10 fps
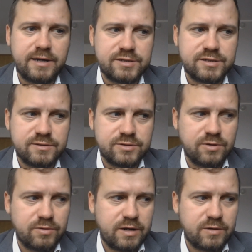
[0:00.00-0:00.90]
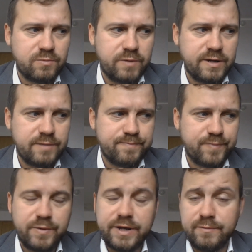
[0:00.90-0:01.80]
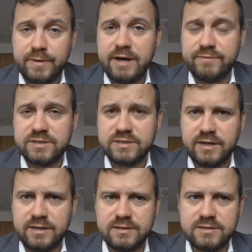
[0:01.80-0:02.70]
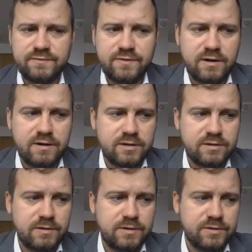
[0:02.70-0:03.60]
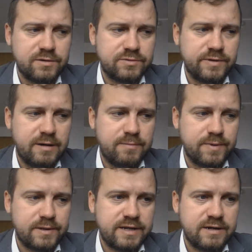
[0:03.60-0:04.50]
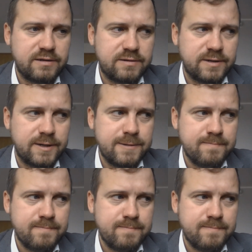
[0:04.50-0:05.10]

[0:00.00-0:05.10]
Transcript: a package so that we have decided as a fund not to help a tenant